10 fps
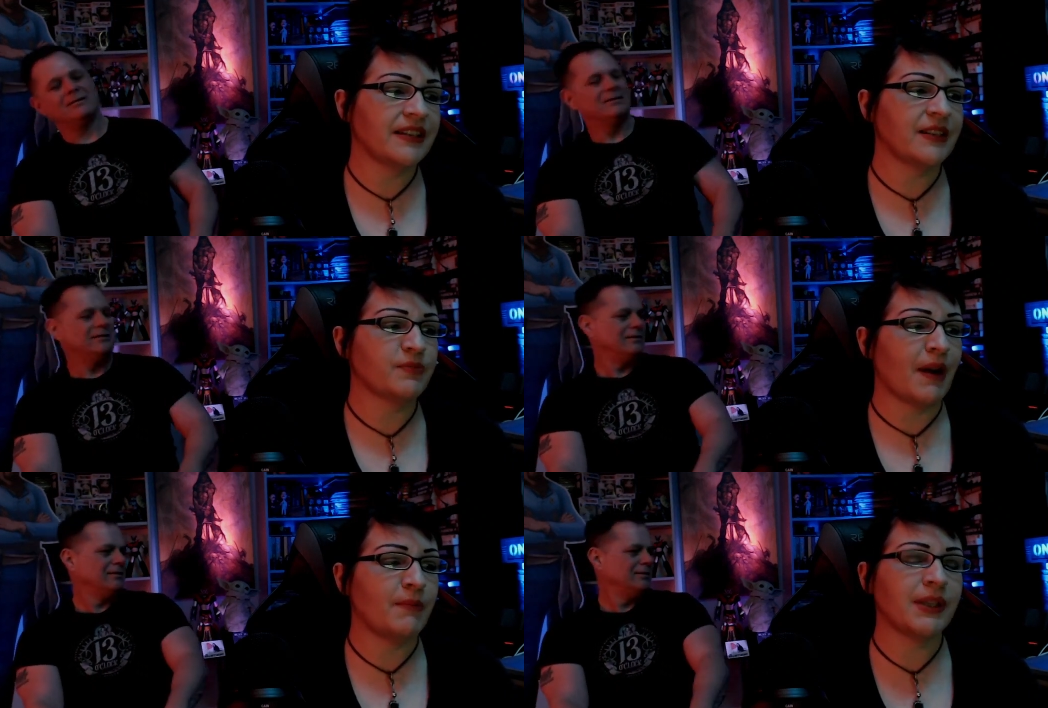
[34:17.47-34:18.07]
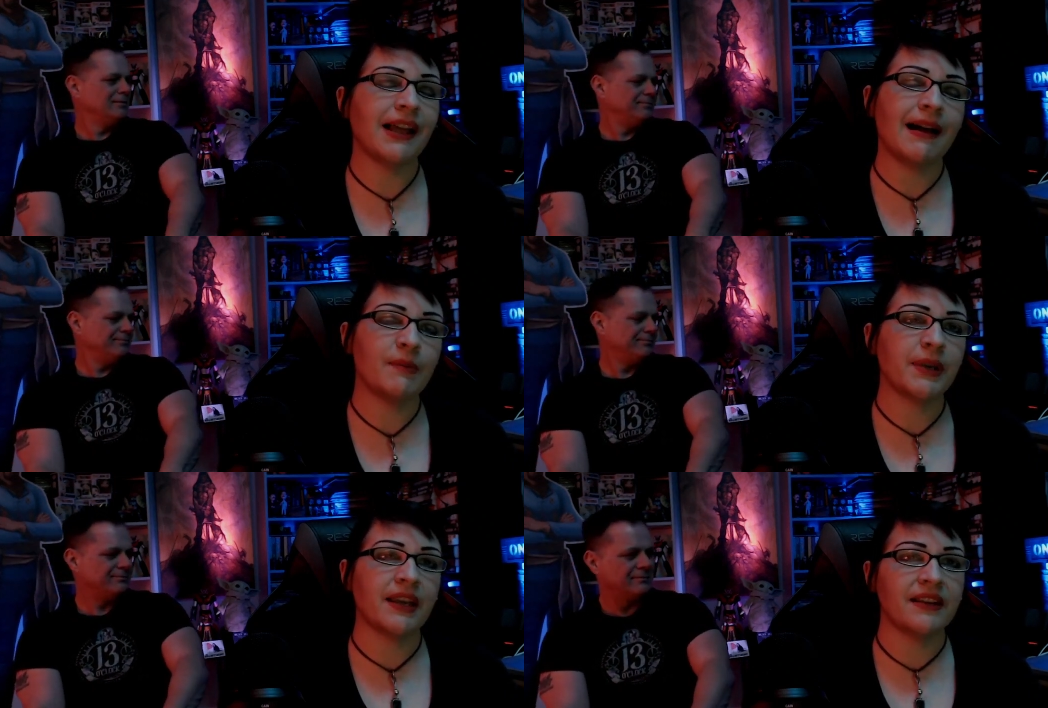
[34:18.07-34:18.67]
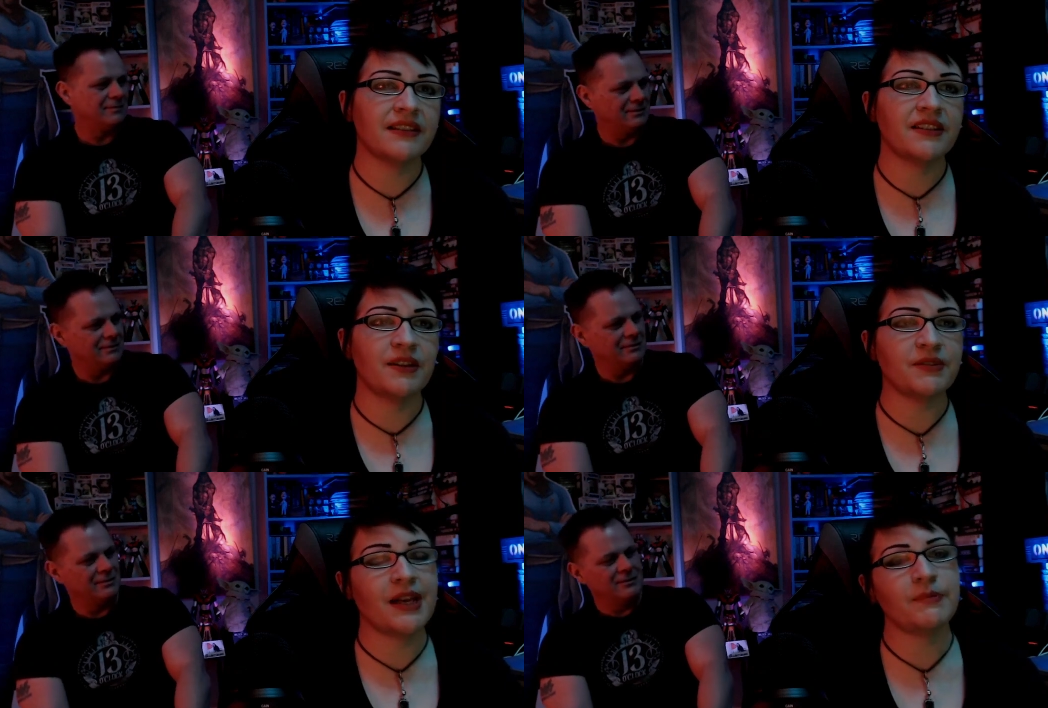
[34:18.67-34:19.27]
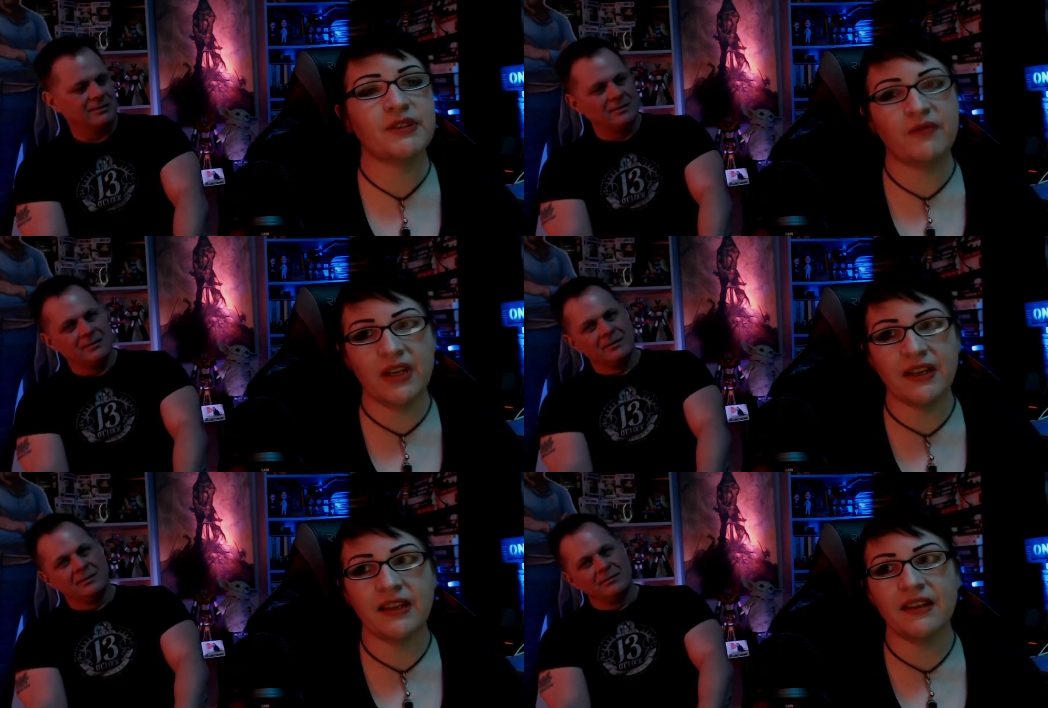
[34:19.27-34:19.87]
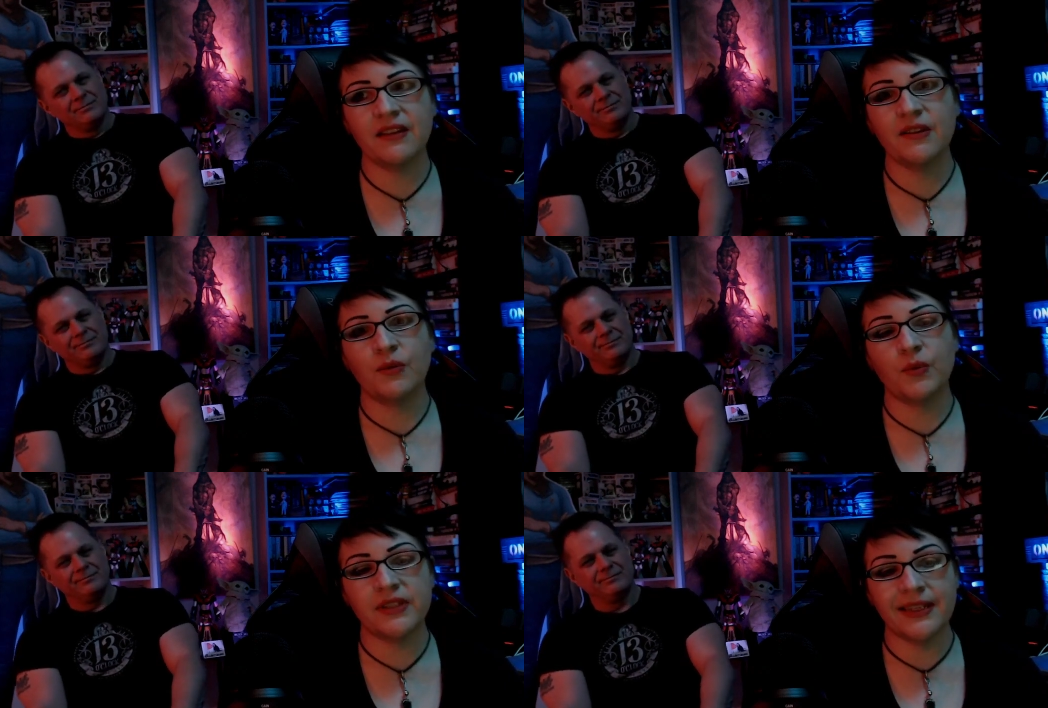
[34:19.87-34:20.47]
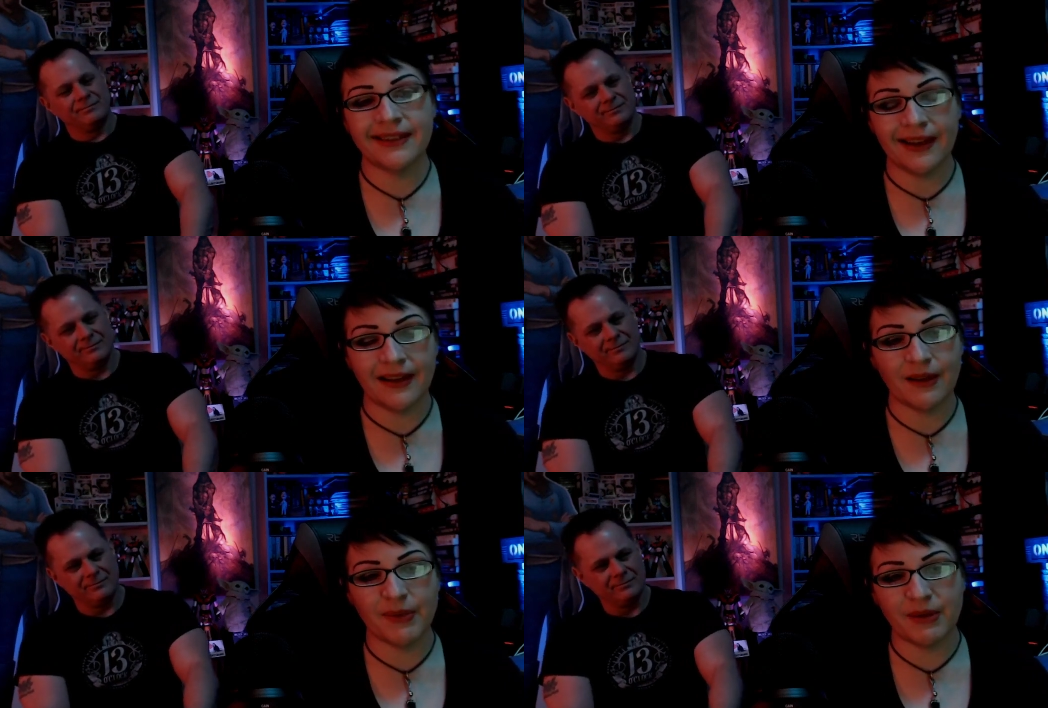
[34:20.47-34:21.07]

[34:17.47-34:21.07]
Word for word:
Speaker 1: into this problem a lot because, you know, Tom Savini was in Nam.